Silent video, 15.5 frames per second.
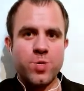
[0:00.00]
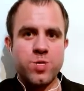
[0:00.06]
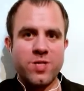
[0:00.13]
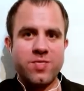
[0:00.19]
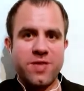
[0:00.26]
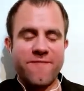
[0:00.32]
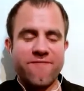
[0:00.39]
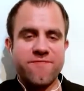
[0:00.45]
the
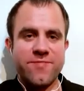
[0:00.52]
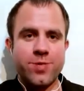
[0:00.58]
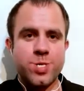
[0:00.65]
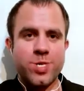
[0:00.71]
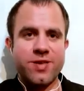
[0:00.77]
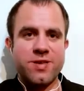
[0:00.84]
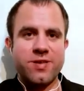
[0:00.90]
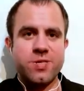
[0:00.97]
difference
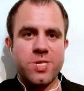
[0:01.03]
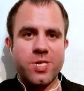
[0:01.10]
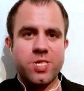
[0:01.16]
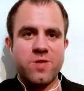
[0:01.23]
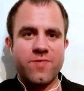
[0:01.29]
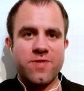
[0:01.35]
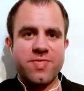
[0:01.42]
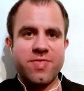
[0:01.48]
is
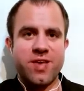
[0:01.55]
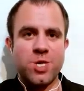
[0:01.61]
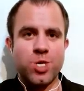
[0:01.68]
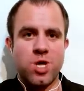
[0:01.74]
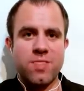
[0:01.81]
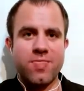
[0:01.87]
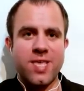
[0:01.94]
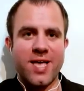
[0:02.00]
there are things
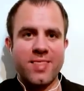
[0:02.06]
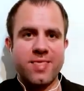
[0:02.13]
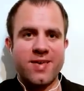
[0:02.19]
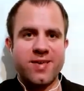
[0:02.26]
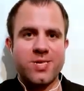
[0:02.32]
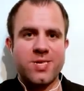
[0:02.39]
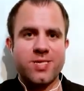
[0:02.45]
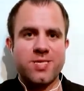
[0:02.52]
on that
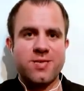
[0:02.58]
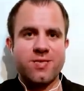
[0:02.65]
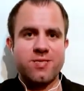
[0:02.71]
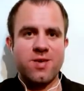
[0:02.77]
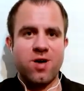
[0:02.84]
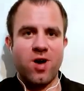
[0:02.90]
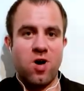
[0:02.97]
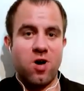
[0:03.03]
list
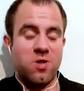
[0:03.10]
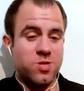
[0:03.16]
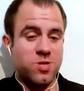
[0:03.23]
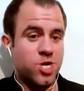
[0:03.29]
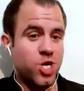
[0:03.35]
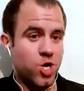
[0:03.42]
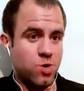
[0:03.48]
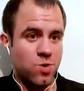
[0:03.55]
that aren't a
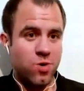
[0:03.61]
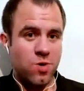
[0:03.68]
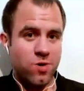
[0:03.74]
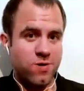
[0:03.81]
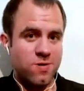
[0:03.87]
chore,